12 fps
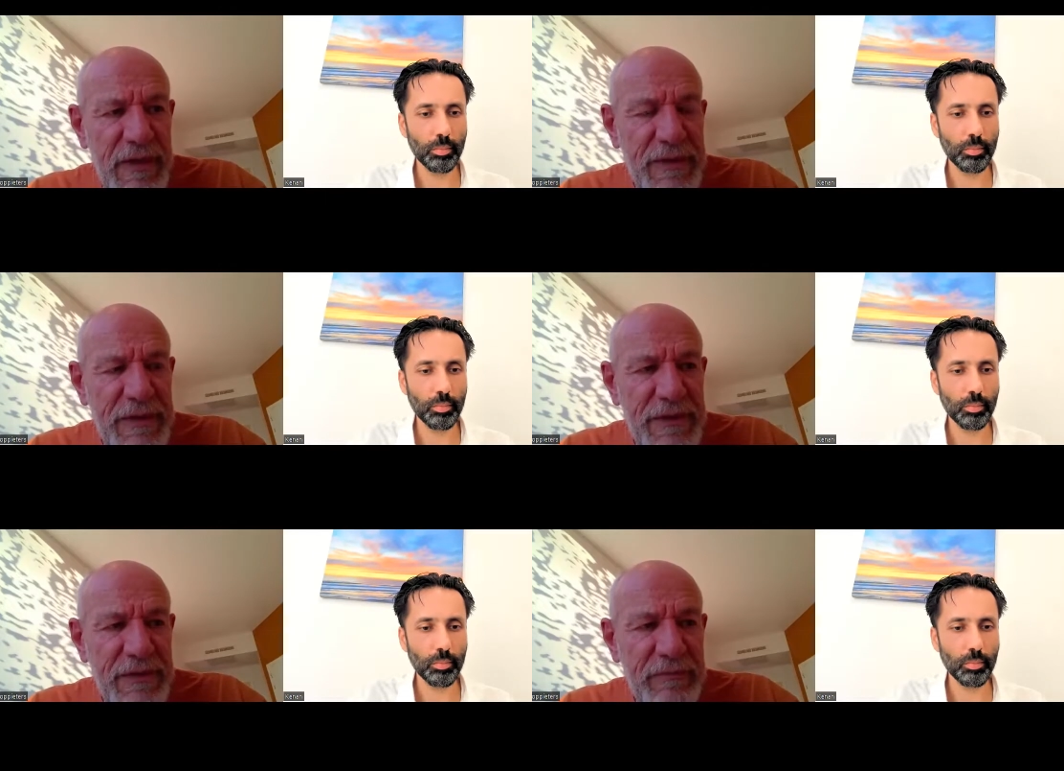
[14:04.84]

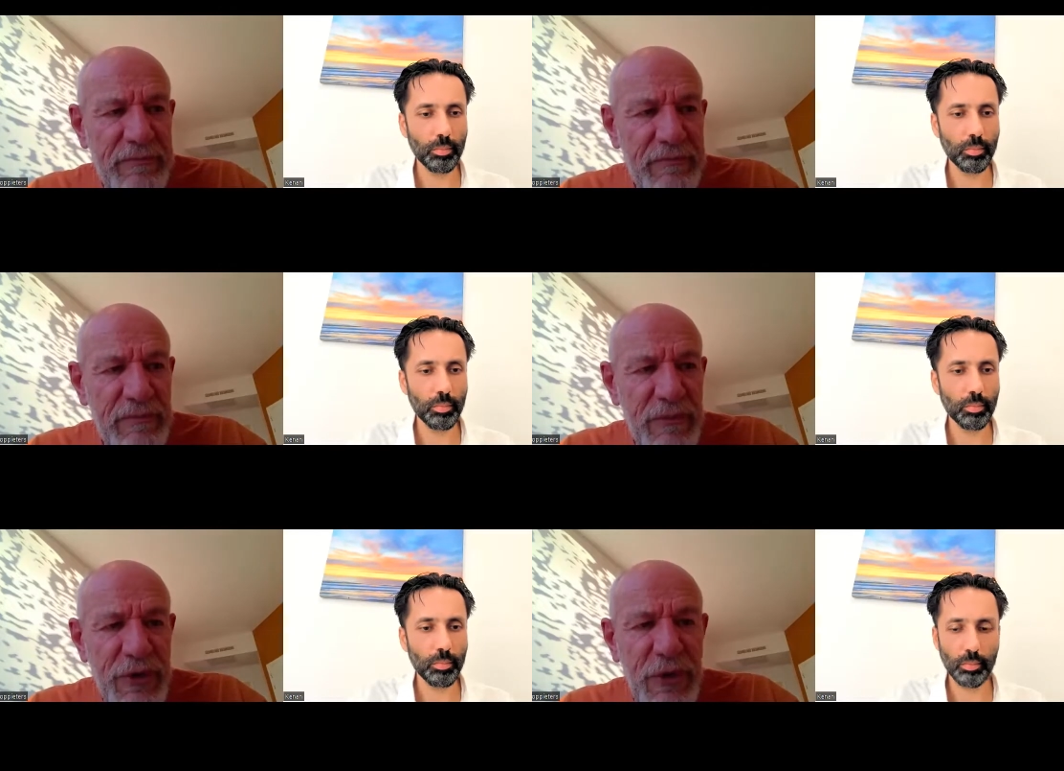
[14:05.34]
Speaker 1: bit
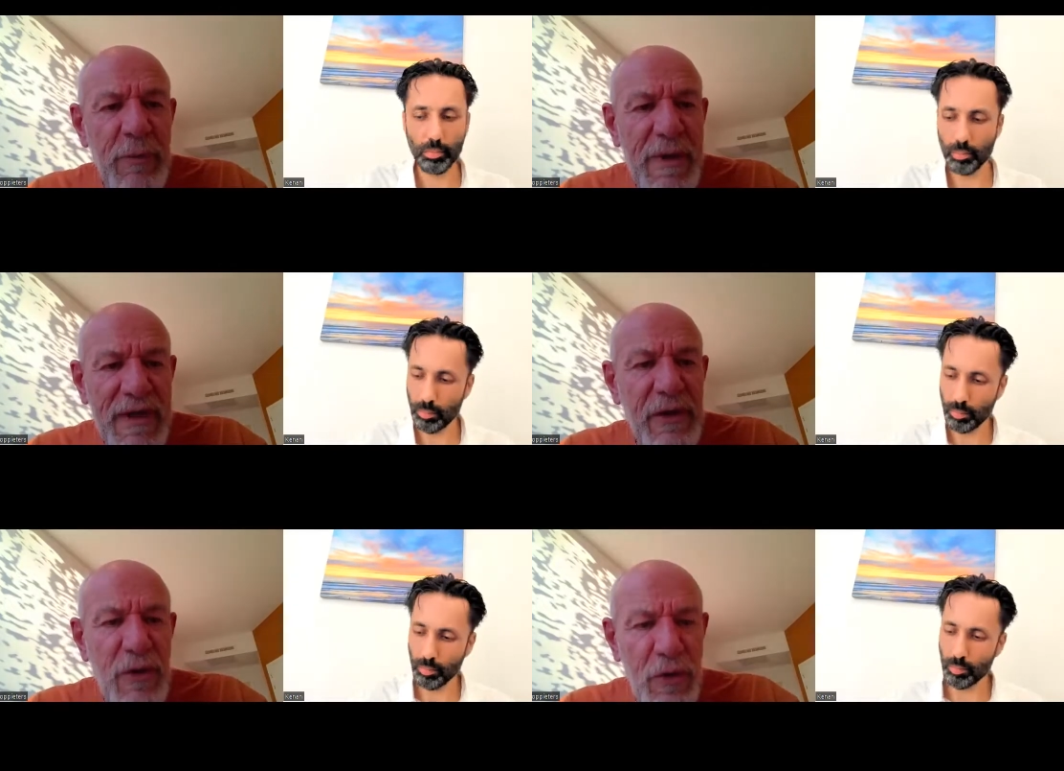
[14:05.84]
doom
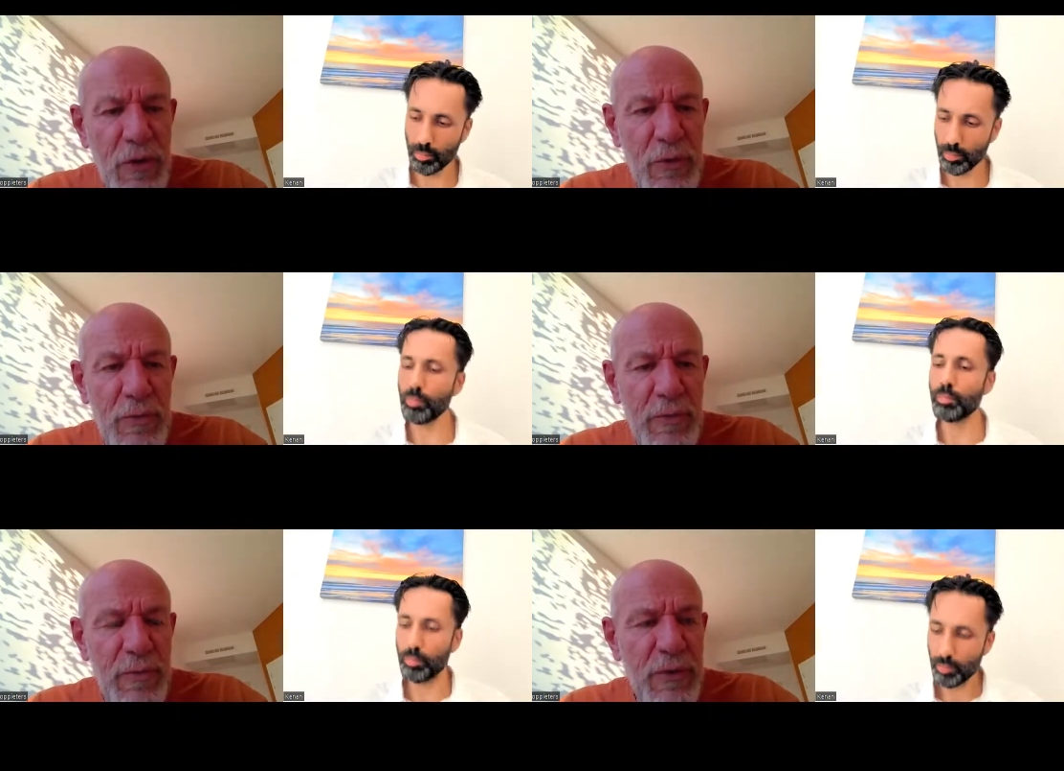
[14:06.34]
and
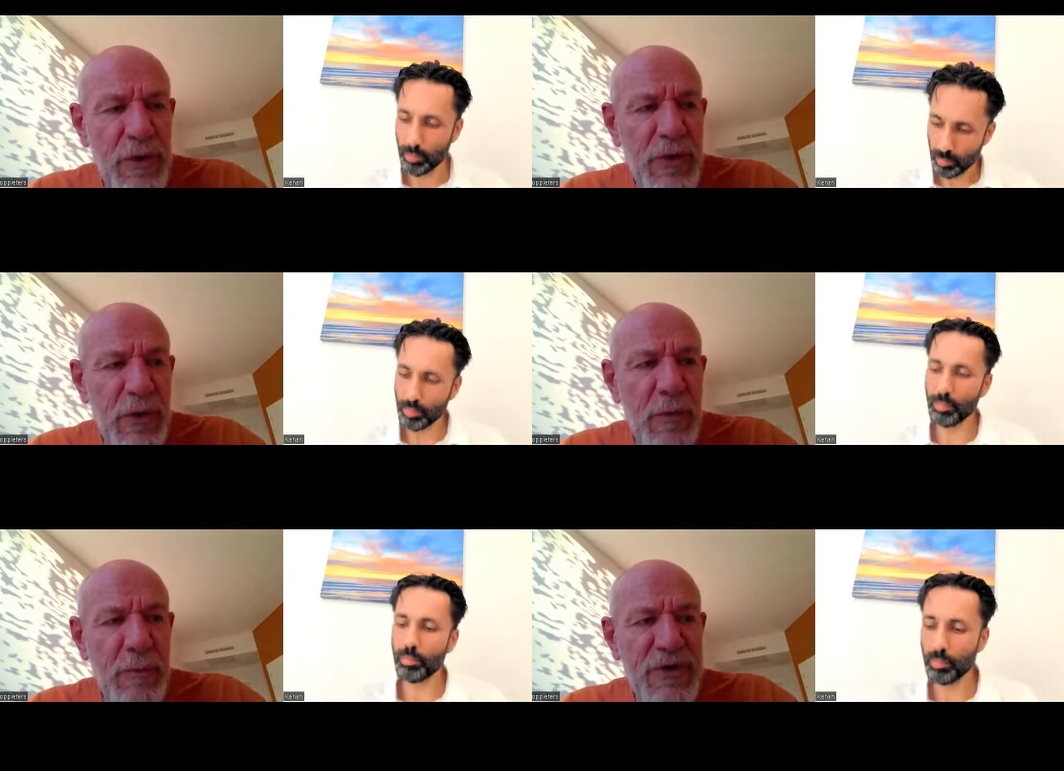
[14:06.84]
gloom,
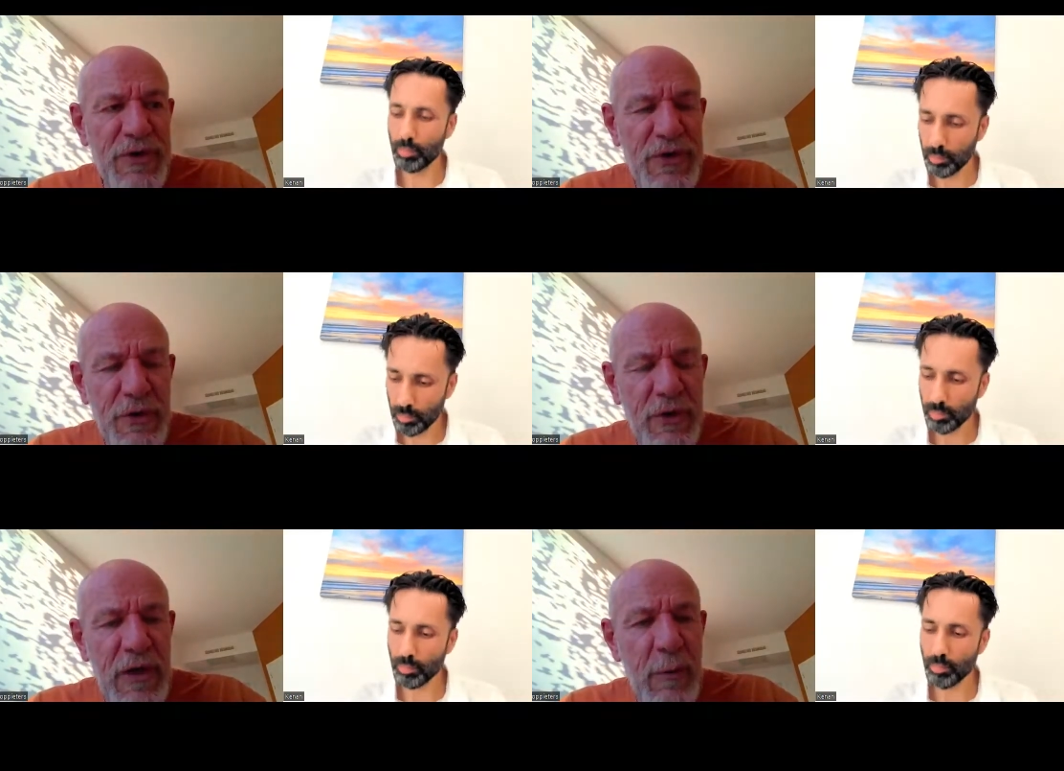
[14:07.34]
but
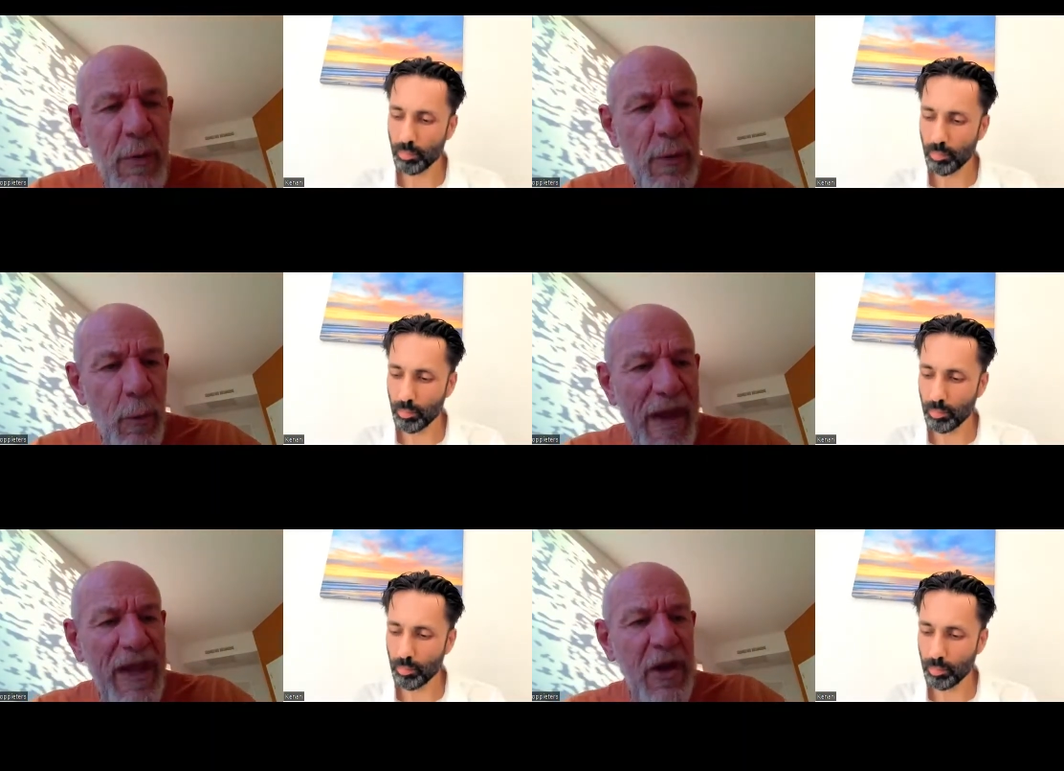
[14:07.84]
certainly with
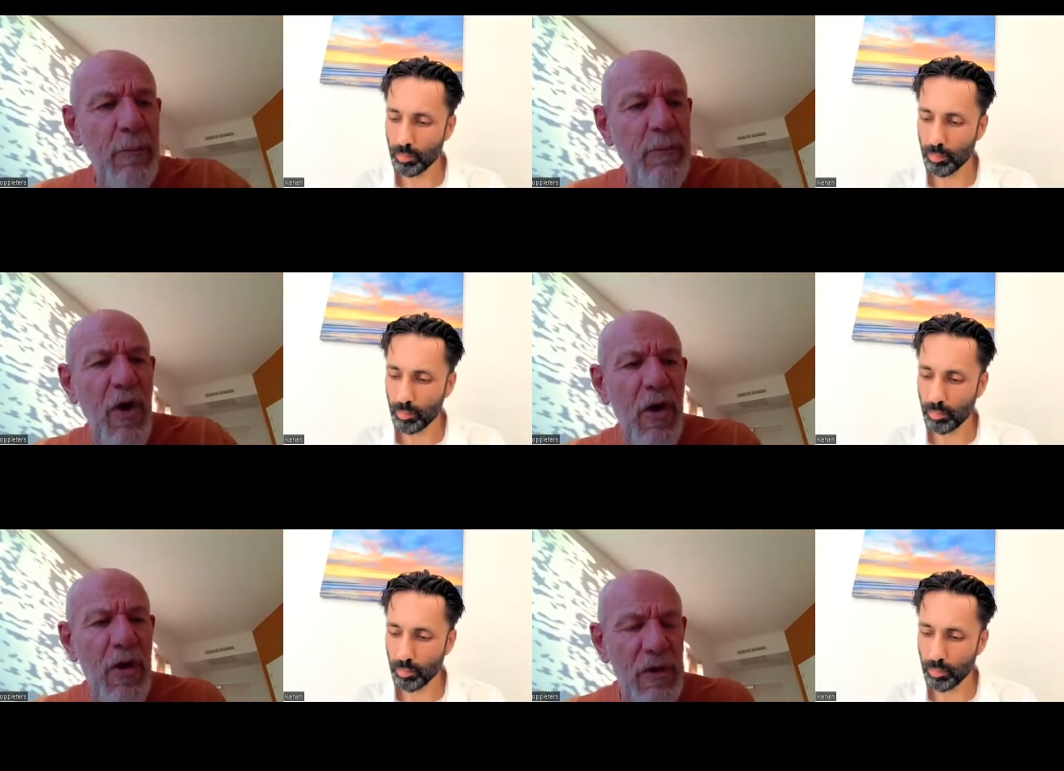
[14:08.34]
wake up
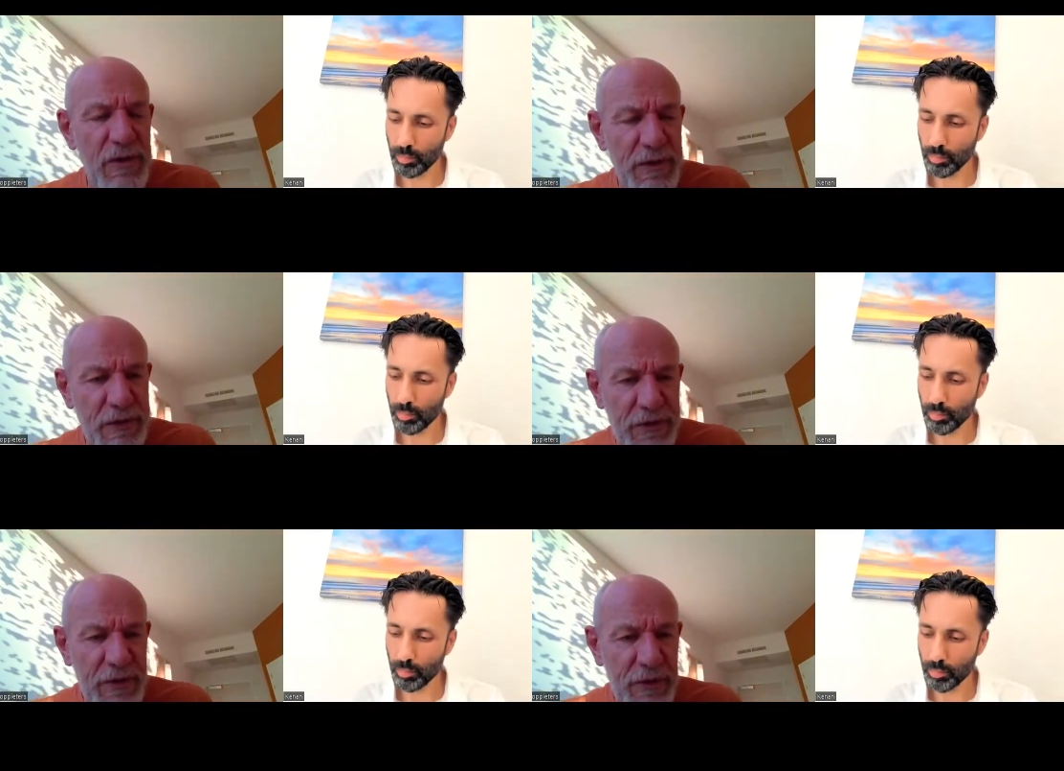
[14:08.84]

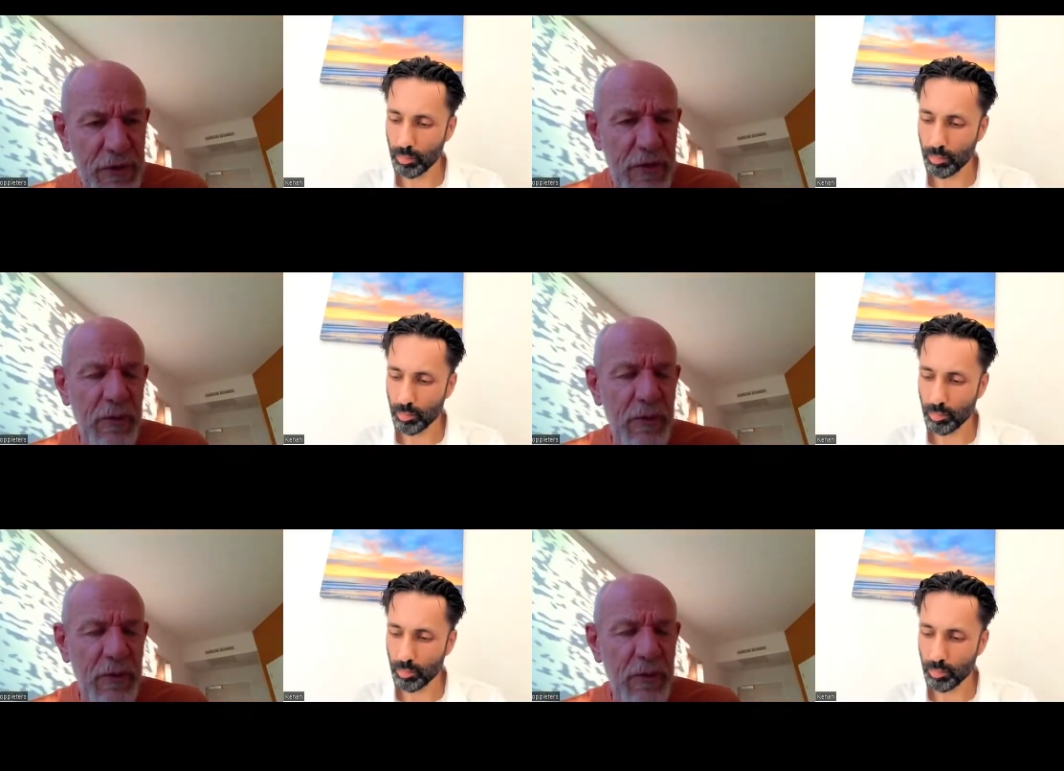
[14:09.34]
calls.